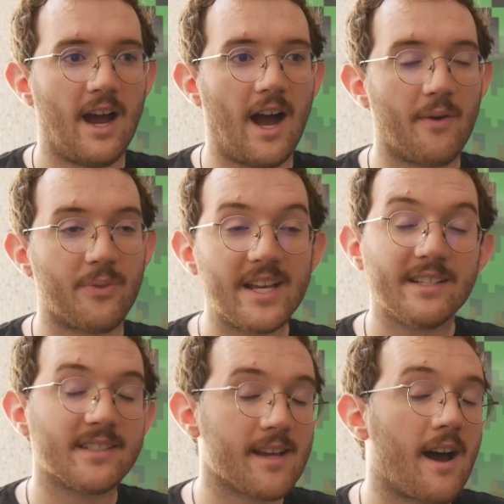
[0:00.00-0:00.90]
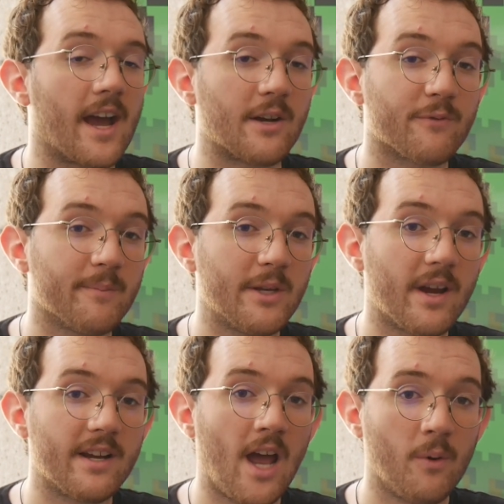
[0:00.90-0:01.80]
I think it's tied for me
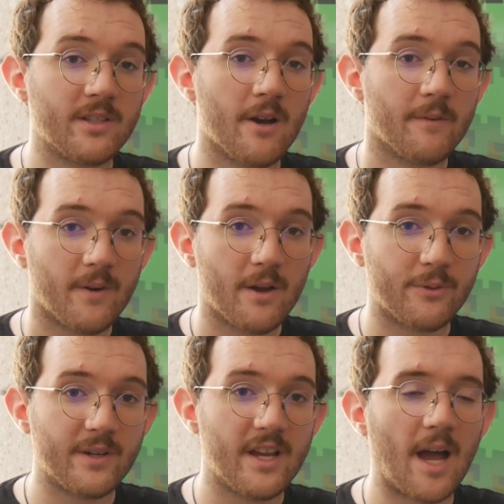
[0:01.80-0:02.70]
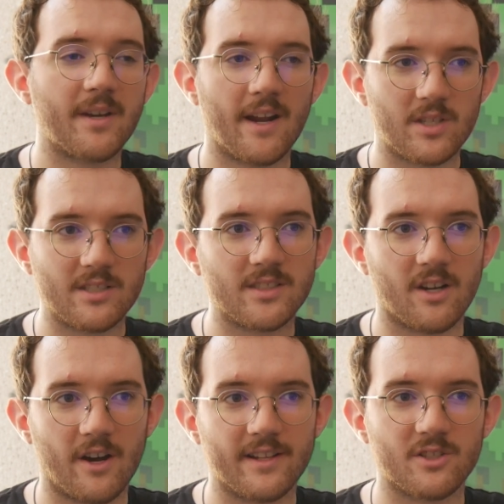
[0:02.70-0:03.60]
right now with Terrifier 3. I'm going to have to sit
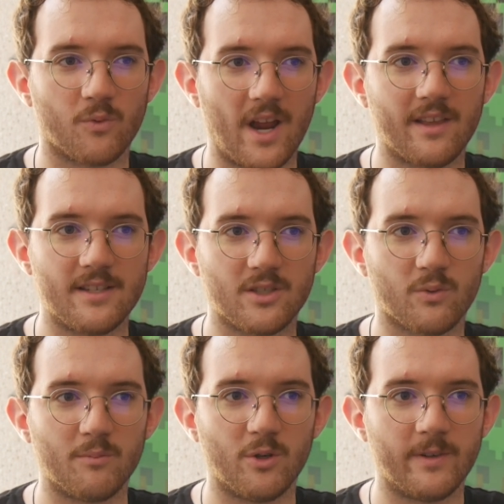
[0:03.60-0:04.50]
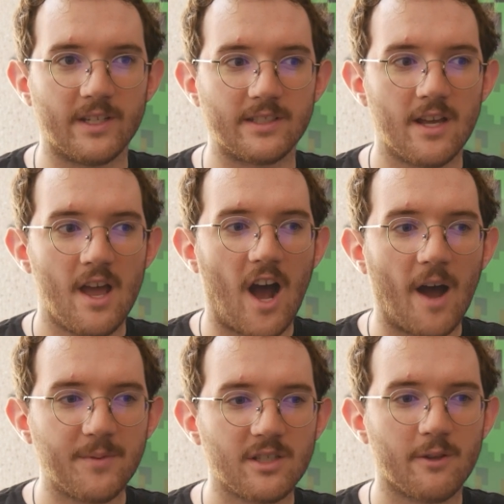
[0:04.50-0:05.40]
on it to rank these 3 movies.
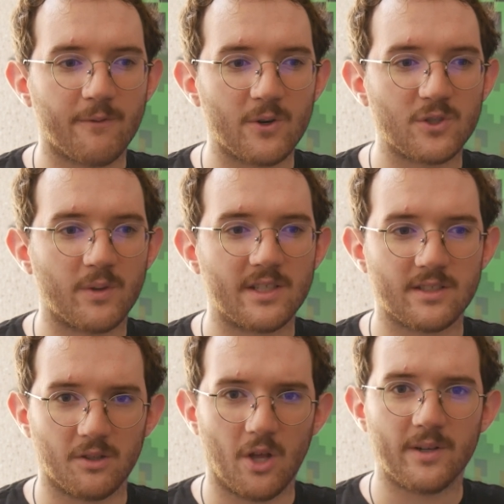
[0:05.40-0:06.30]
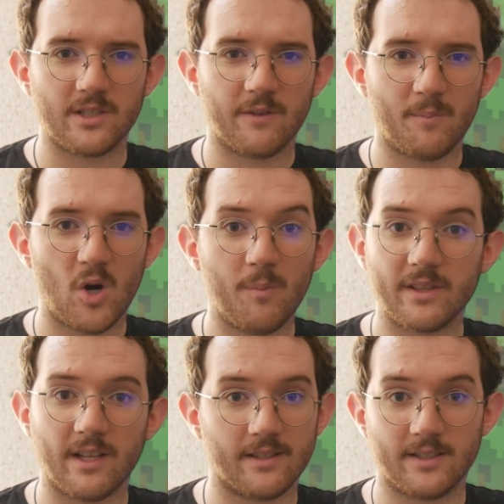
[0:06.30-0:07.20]
Obviously, the first one is the lowest of them all,
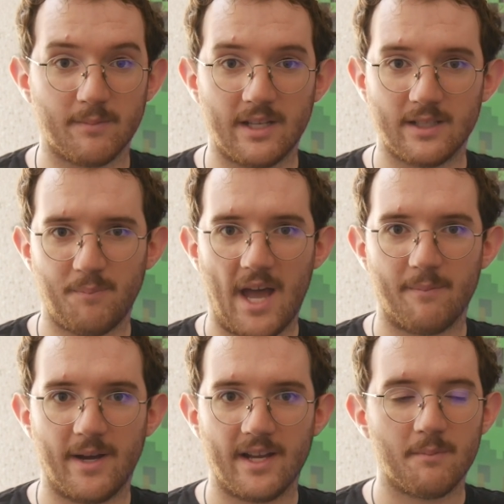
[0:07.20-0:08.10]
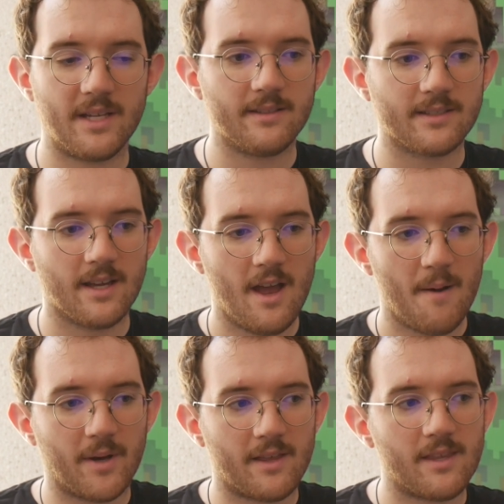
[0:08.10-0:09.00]
but that doesn't mean it's bad by any means.
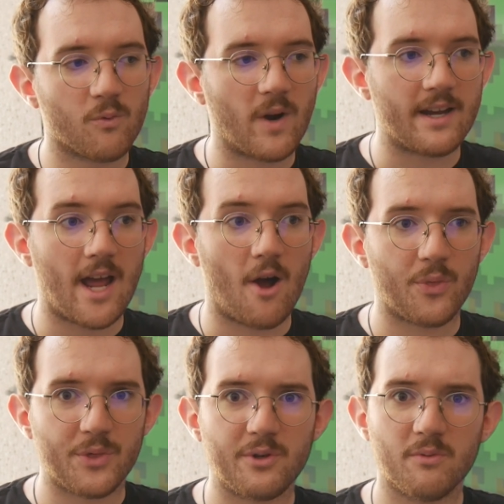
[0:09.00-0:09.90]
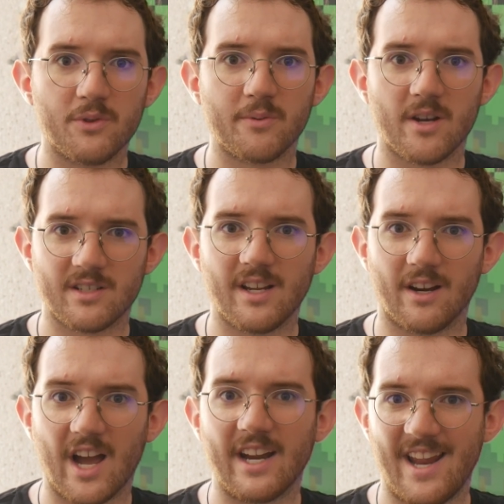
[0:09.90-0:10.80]
But I think right now, 2 and 3 are
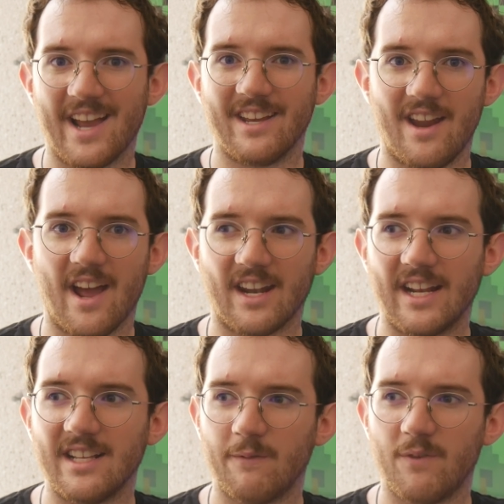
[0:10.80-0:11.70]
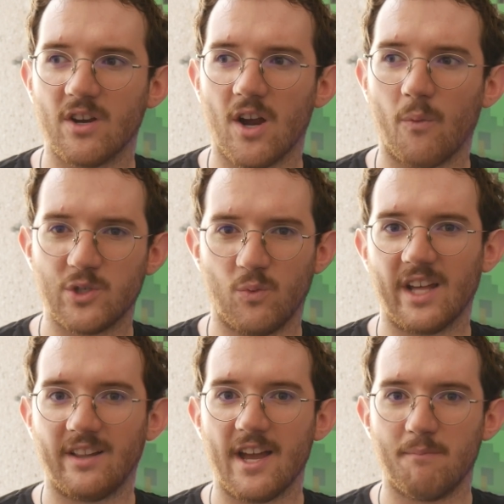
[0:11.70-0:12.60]
kind of neck and neck, and I need to figure out which one
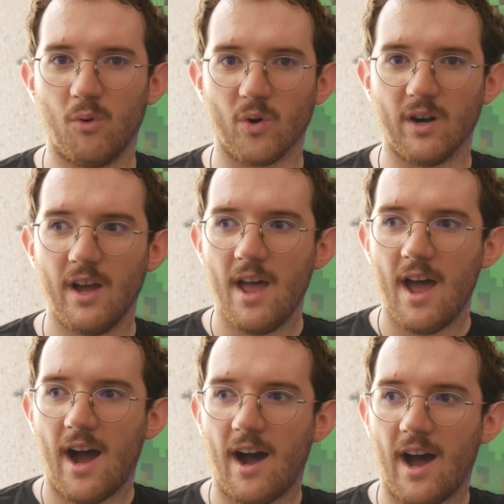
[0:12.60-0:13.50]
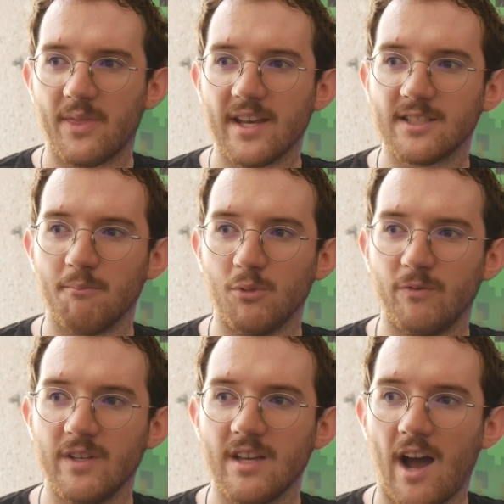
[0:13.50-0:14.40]
I like more. I think as a
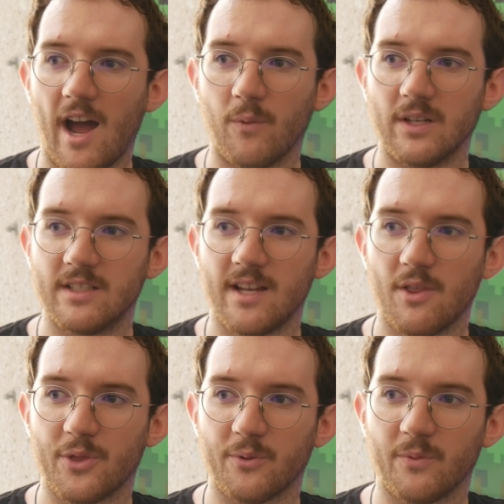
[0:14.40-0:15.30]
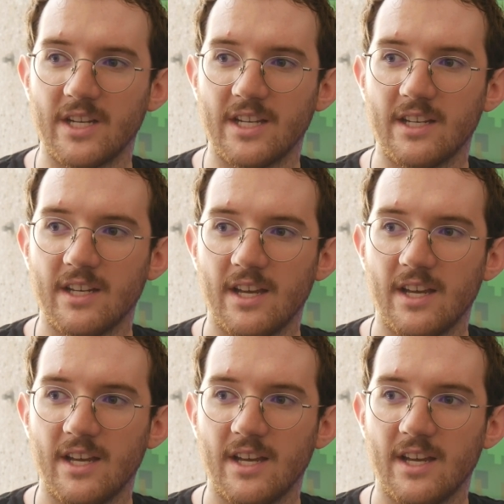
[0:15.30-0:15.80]
movie, I would say 3